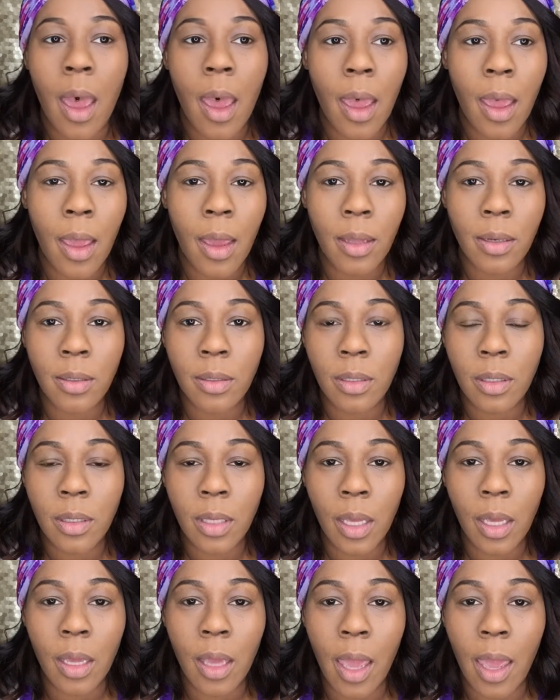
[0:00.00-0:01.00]
And
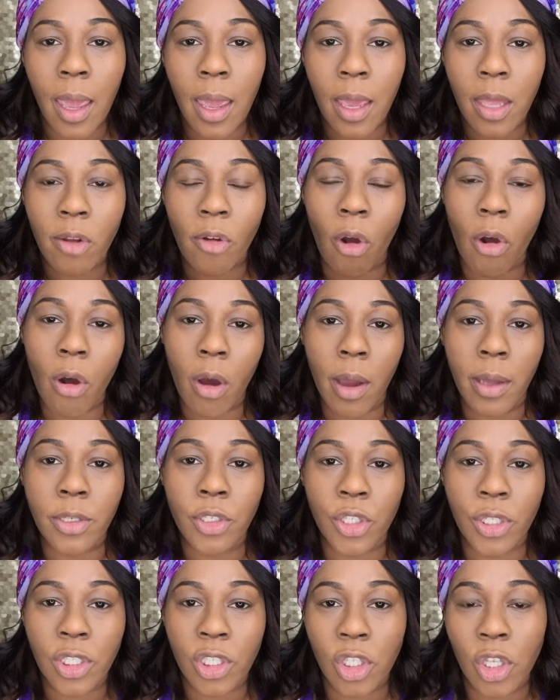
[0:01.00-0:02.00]
looking head on,
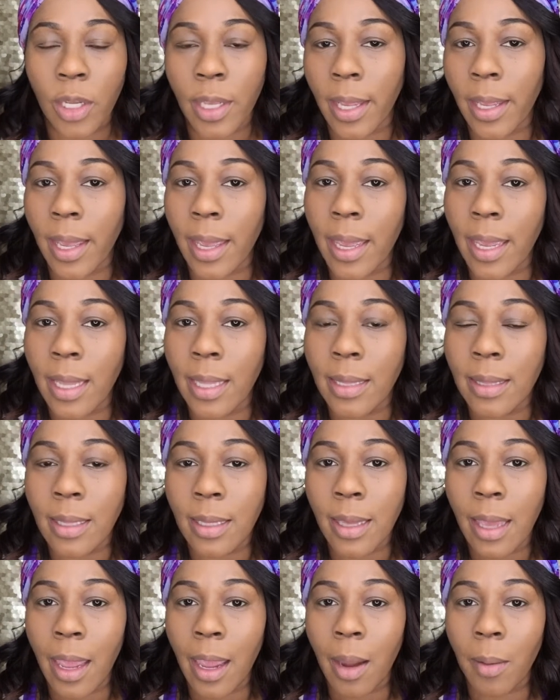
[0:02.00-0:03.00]
just looking in the
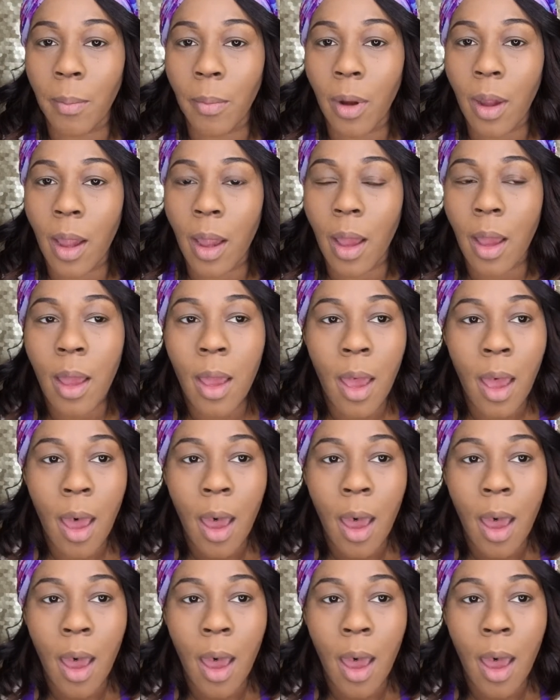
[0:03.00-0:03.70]
camera,